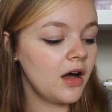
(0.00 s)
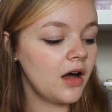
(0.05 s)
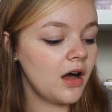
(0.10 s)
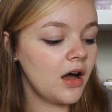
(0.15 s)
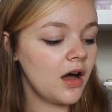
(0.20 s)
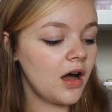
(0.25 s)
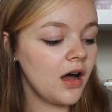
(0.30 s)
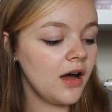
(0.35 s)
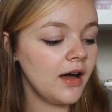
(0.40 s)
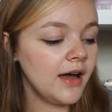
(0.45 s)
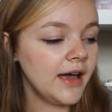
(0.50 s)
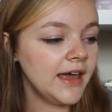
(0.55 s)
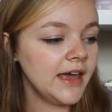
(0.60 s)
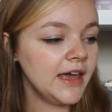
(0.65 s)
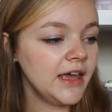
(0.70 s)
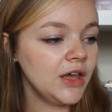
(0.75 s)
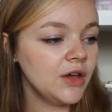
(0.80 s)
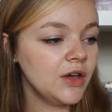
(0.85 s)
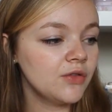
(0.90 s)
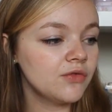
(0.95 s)

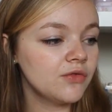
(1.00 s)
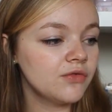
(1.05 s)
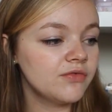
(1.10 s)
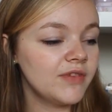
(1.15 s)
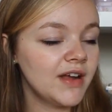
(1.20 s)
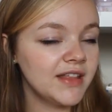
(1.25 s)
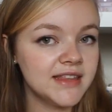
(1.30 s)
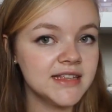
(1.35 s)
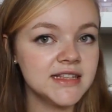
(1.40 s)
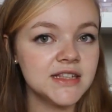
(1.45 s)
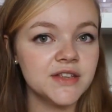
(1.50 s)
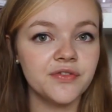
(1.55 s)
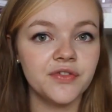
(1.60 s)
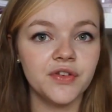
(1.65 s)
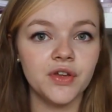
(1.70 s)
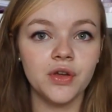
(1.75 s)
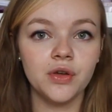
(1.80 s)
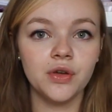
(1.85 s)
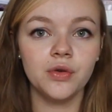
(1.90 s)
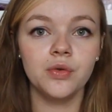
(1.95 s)
I read this a
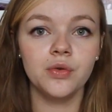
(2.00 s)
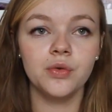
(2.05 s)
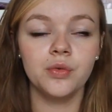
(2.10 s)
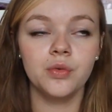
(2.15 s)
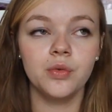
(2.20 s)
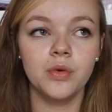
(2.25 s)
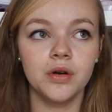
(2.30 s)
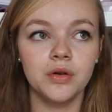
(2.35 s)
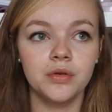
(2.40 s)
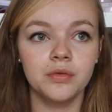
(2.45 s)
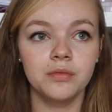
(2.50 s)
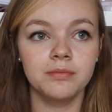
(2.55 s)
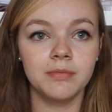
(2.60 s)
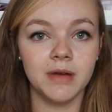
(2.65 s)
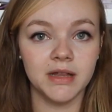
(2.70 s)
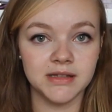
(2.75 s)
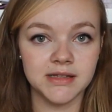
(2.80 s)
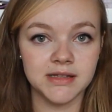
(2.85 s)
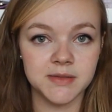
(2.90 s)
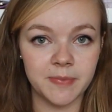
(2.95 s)
few
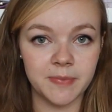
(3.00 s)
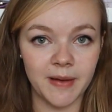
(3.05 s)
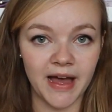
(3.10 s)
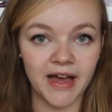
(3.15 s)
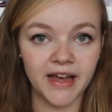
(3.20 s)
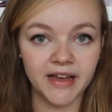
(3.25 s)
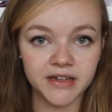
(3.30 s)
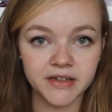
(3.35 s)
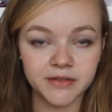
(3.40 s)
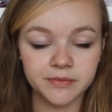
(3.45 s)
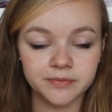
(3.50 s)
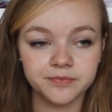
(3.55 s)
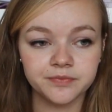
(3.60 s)
months back,